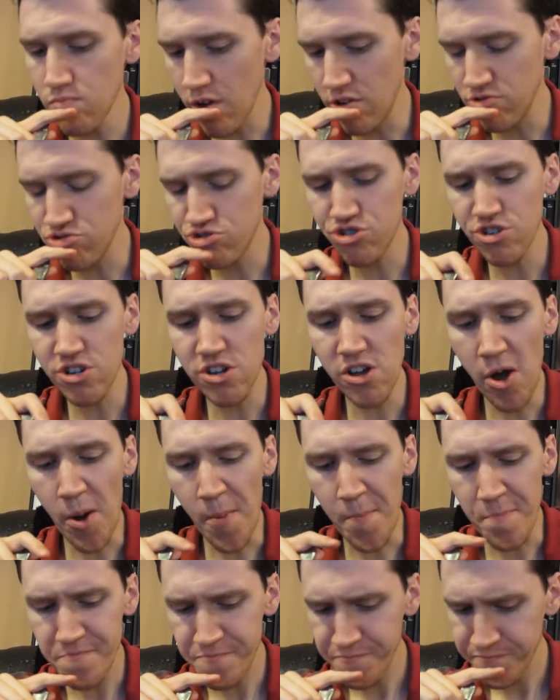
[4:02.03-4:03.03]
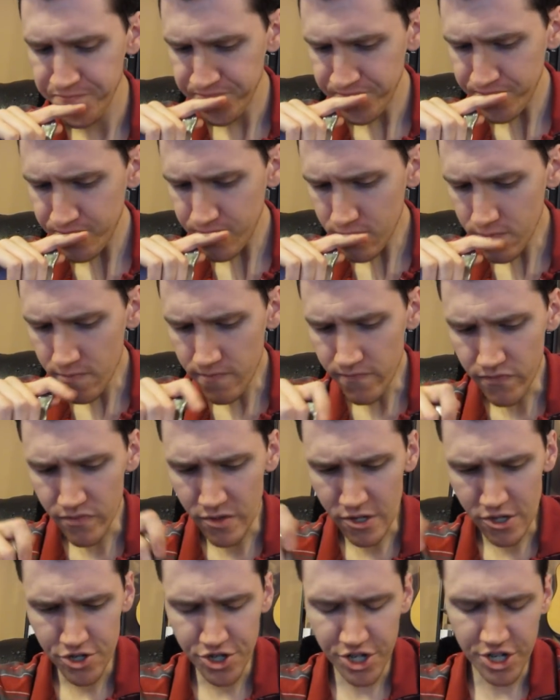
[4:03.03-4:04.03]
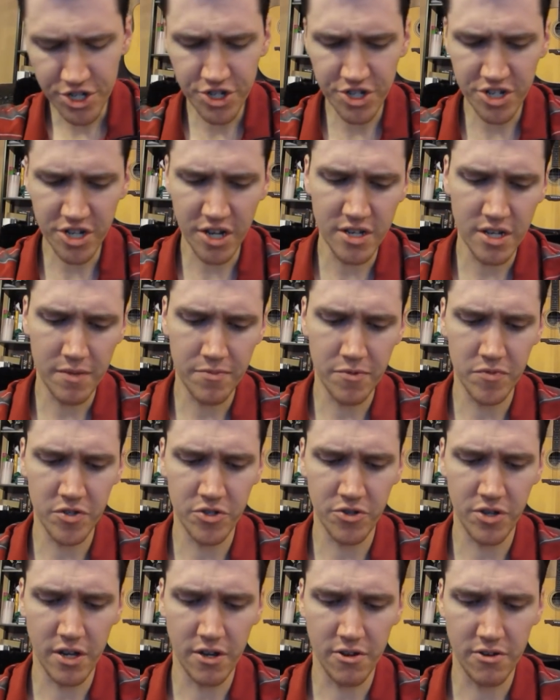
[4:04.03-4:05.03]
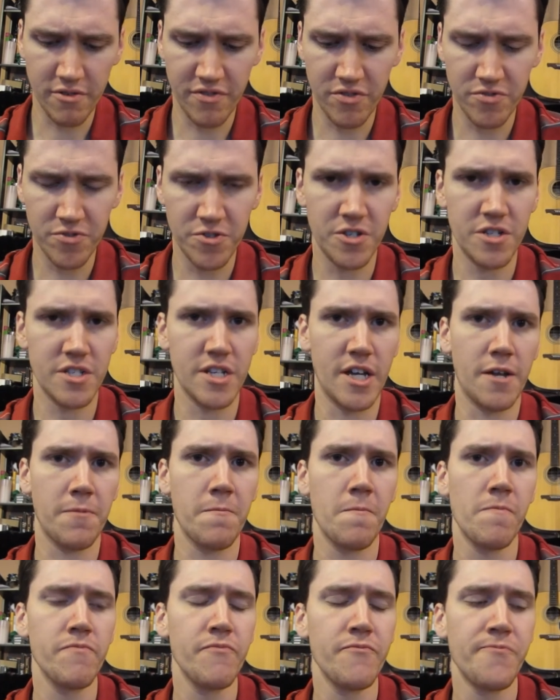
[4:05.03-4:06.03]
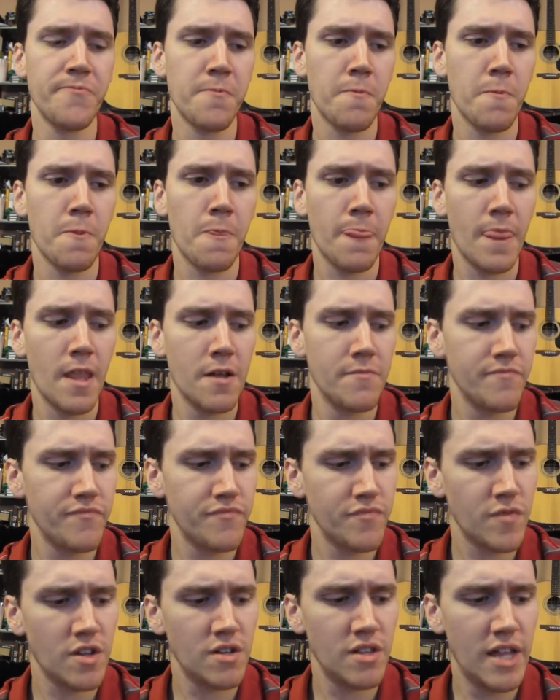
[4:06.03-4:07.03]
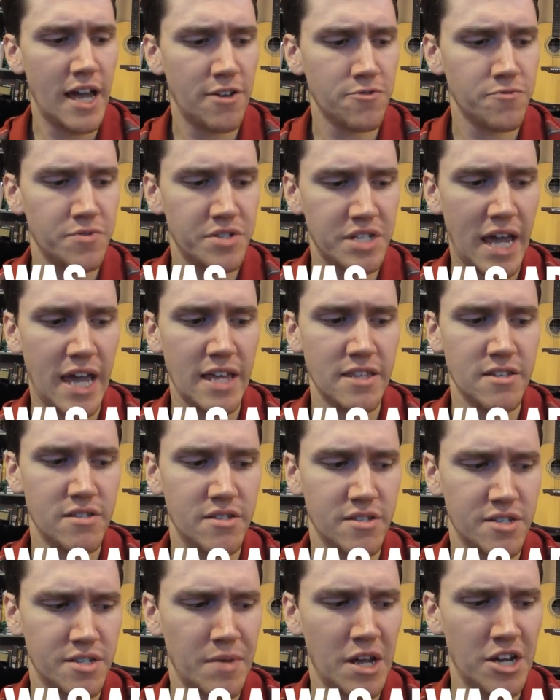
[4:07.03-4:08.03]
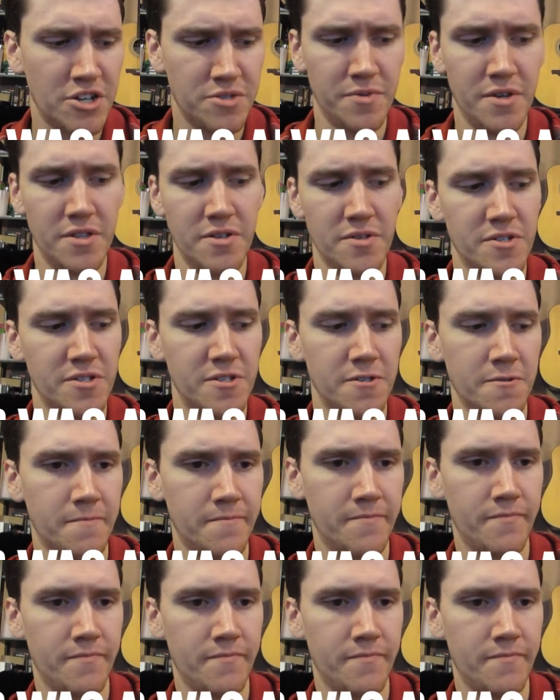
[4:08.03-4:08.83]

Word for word: And she had just gotten up and was looking at her phone, and she's like, Cloud was added to Smash Bros.